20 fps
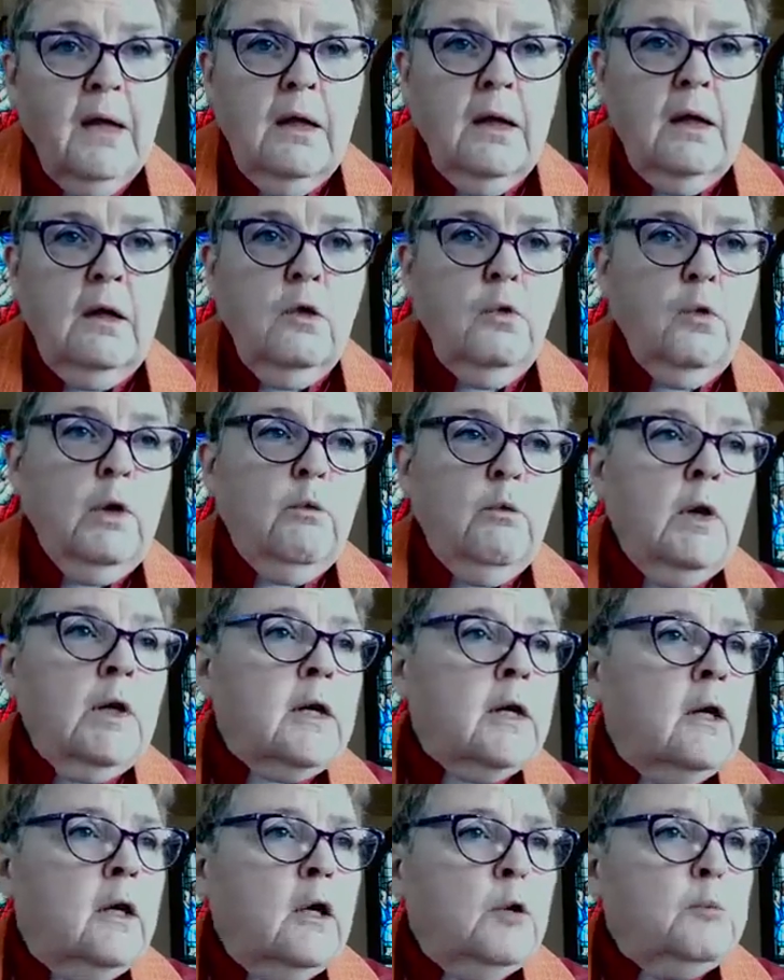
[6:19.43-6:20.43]
You know, we
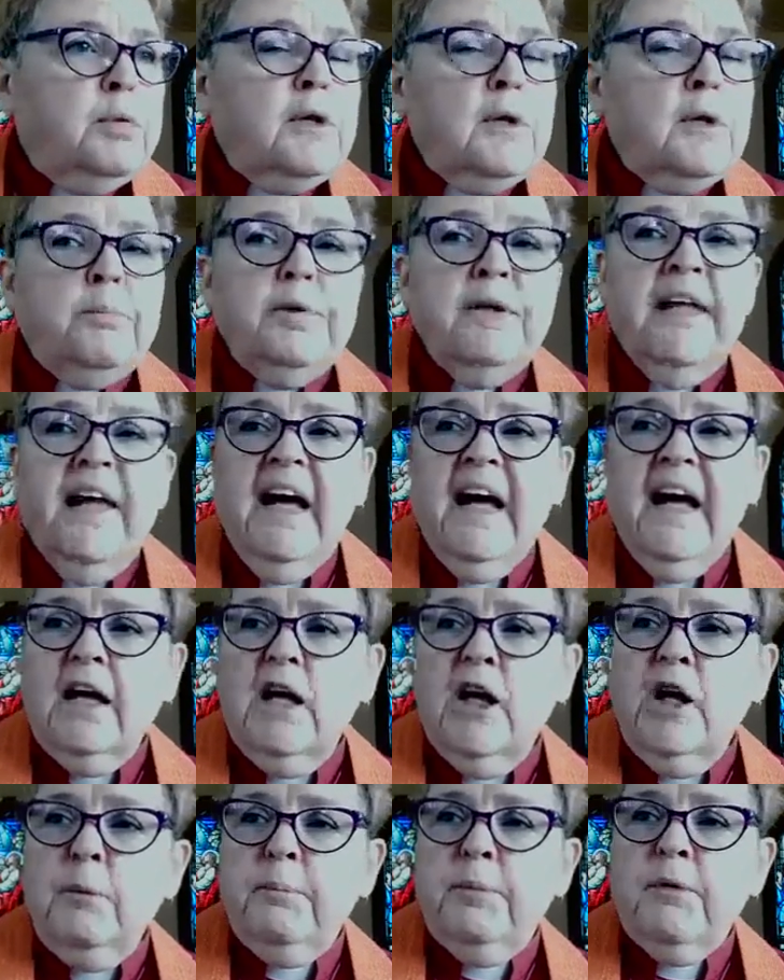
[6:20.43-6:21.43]
want to put a
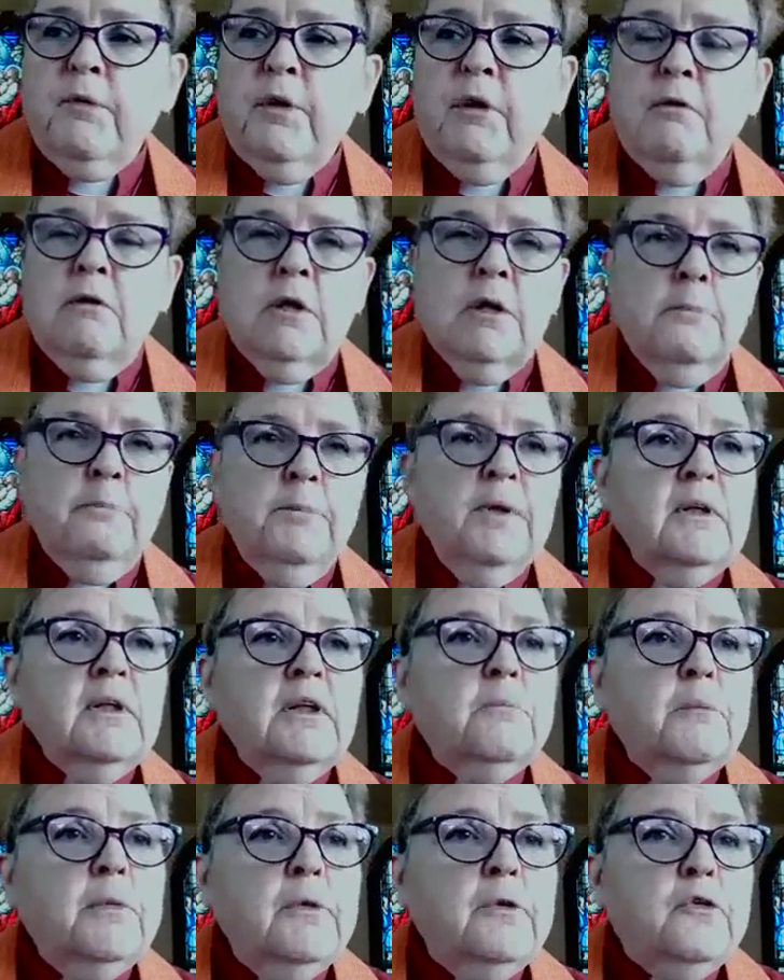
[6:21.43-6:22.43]
plaque up and we want to
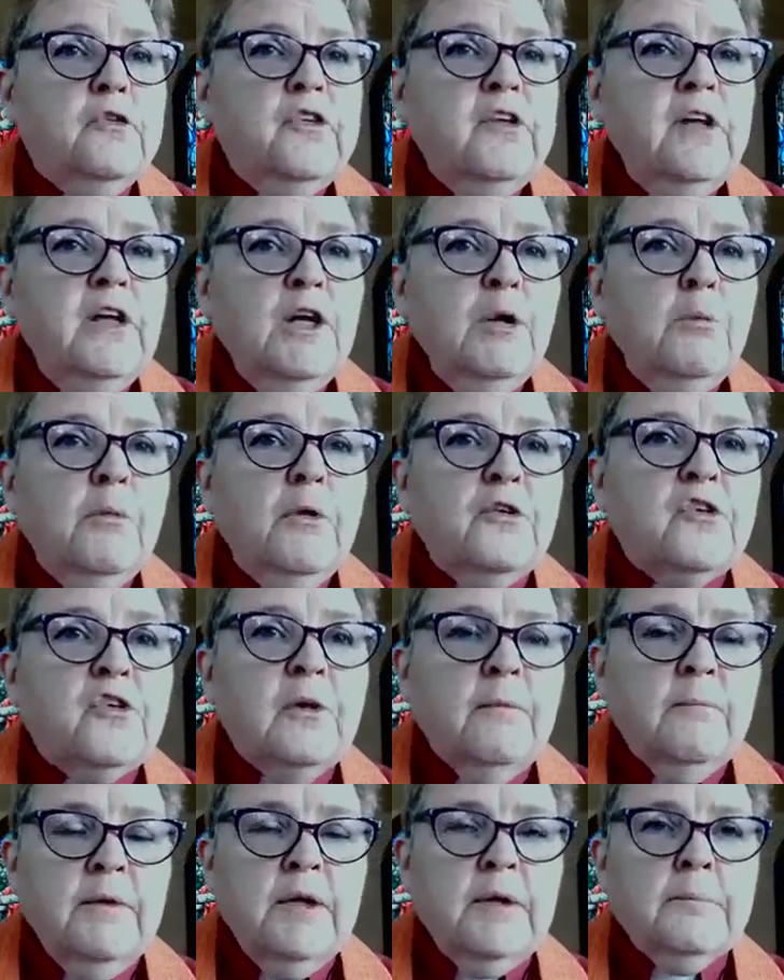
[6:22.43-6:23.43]
build a museum or
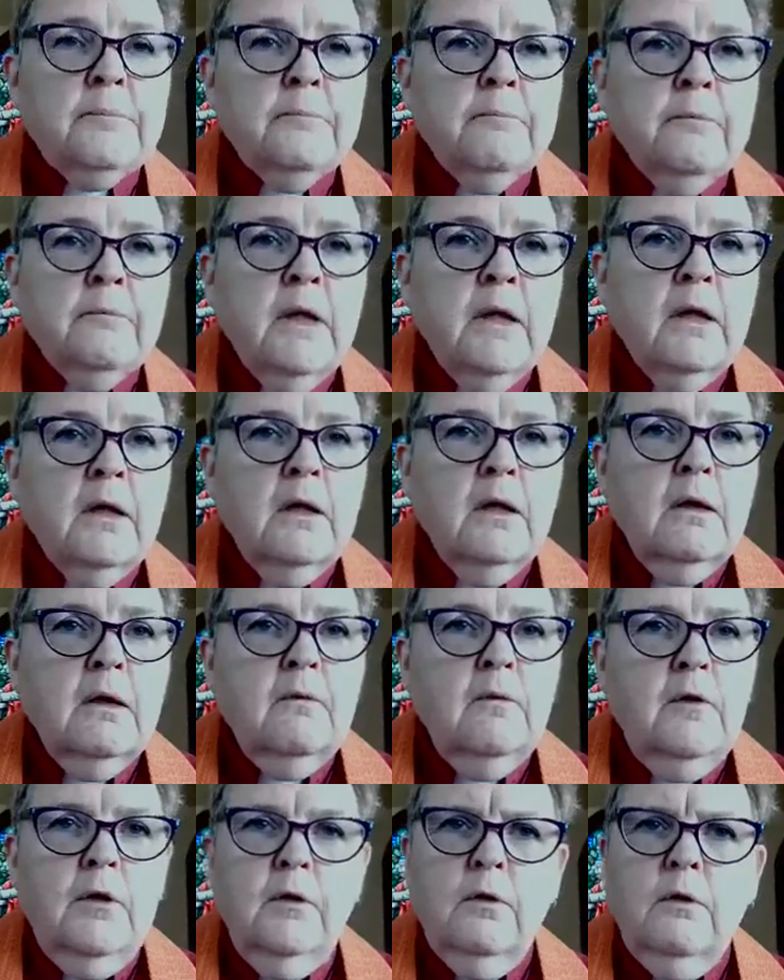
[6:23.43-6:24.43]
something.
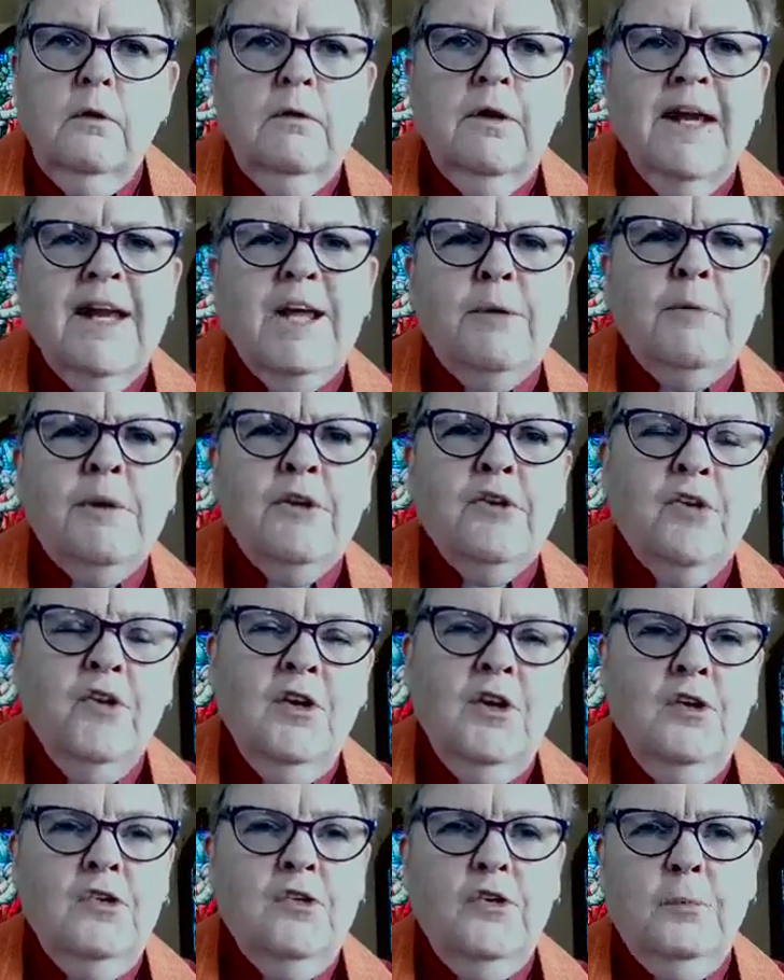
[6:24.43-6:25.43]
We don't go naming
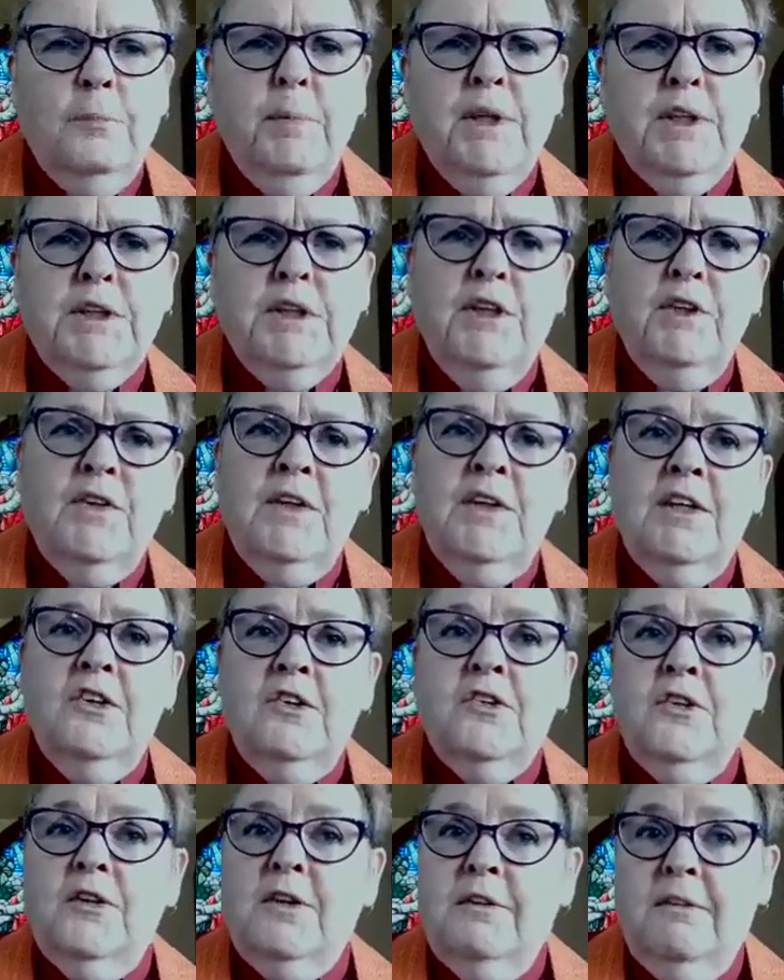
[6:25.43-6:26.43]
things, especially
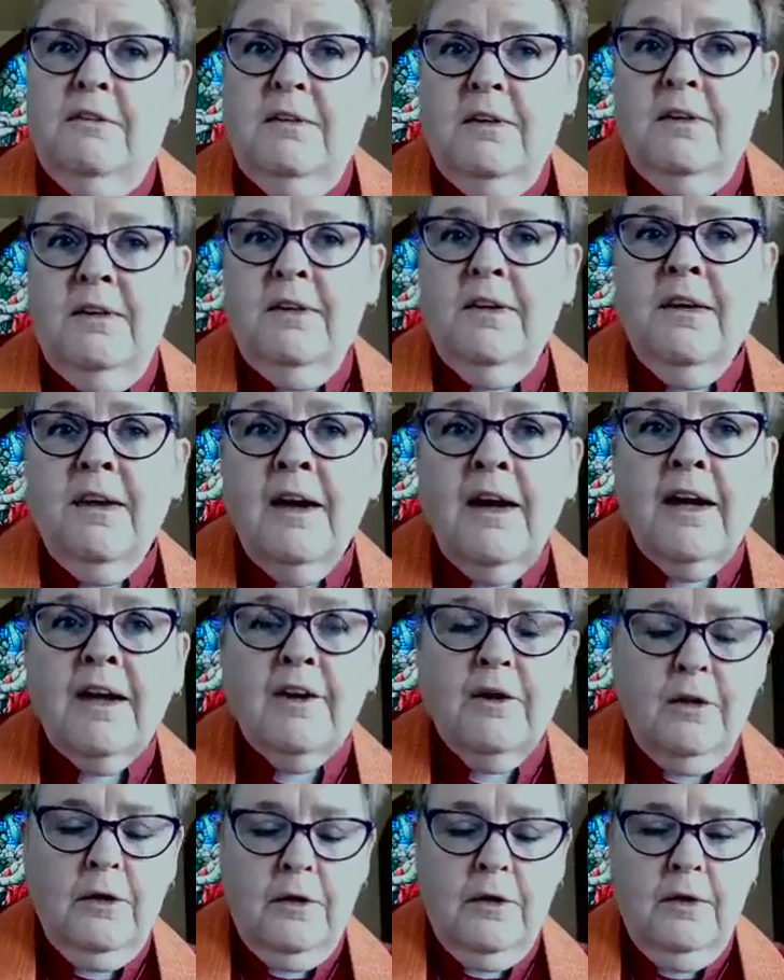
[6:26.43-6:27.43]
things that are
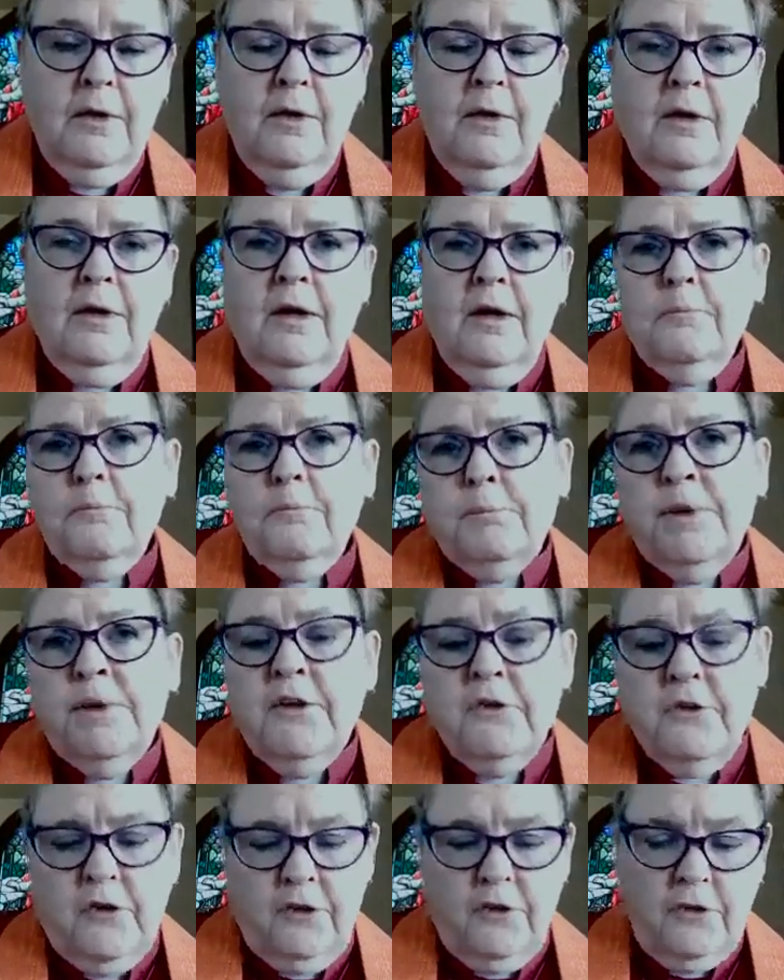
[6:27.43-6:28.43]
not
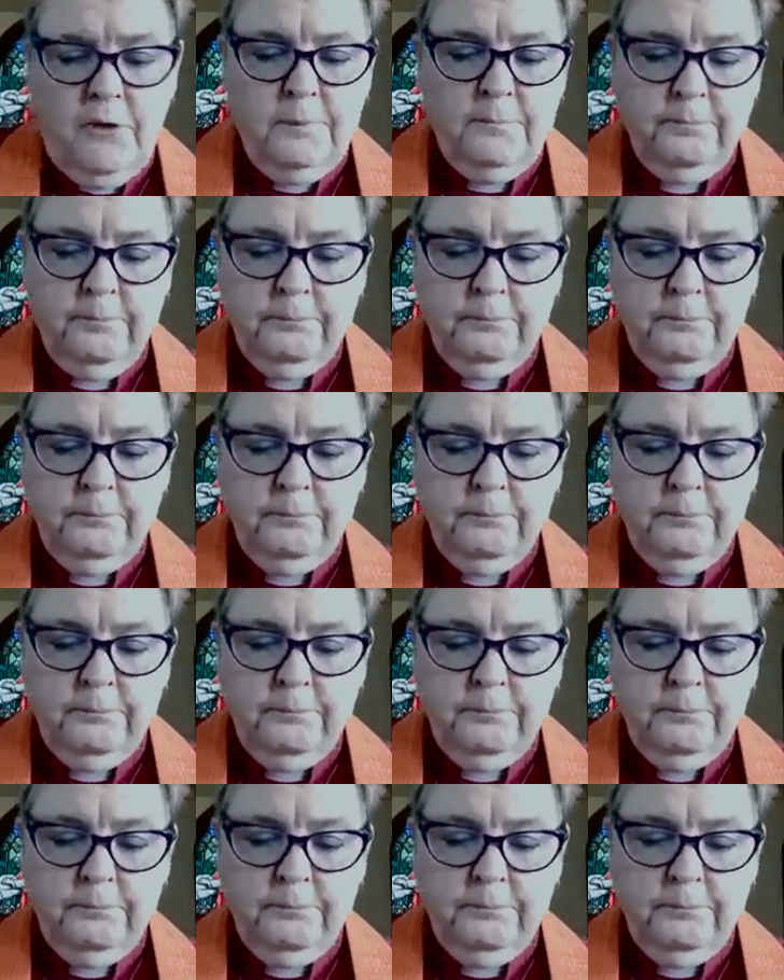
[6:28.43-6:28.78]
pleasant.